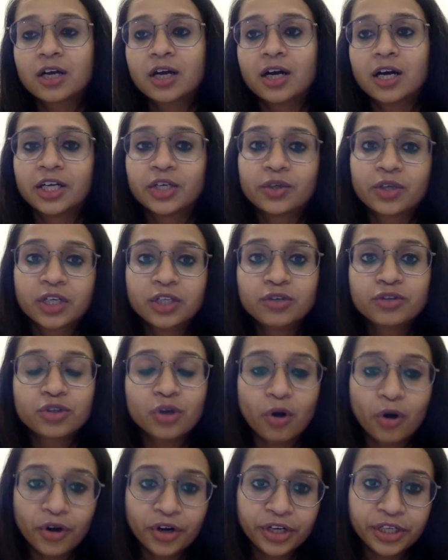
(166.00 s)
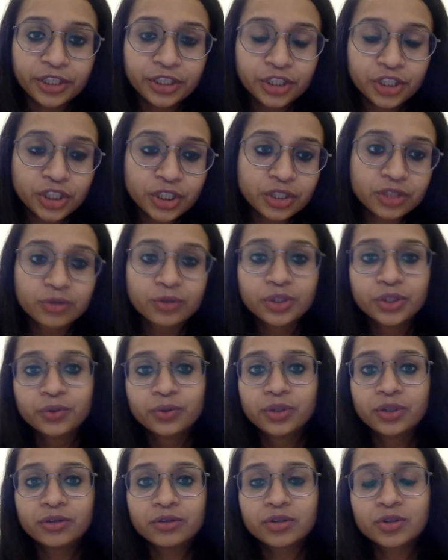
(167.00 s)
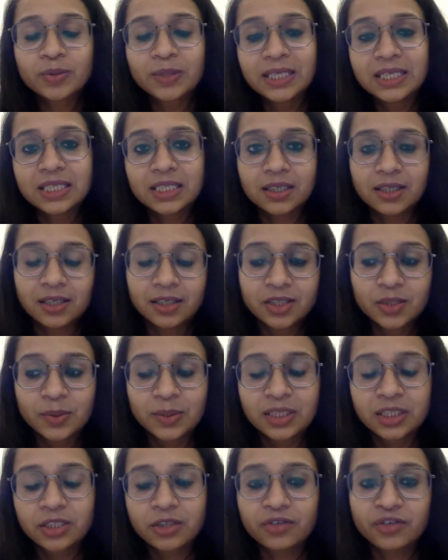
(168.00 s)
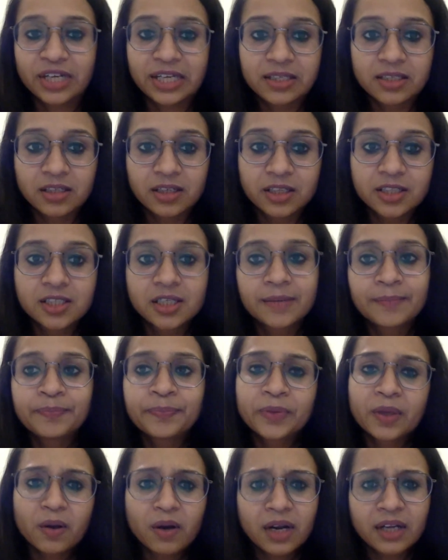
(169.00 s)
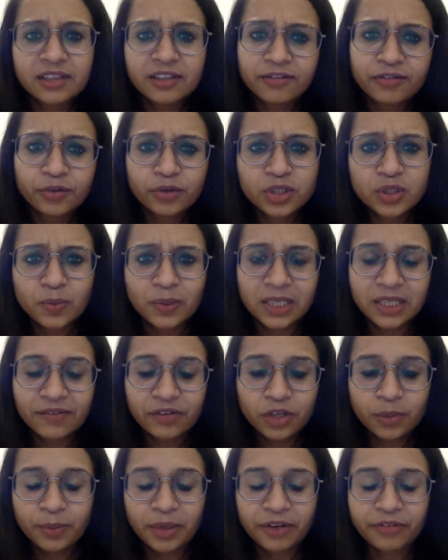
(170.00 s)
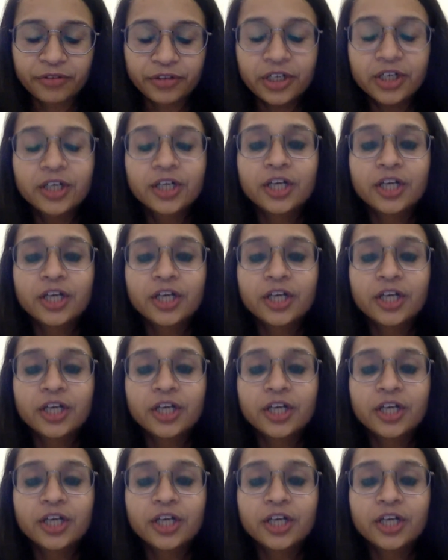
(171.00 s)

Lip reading: you can use orange to, you know, sweeten your desserts, or other fruits, whatever you prefer.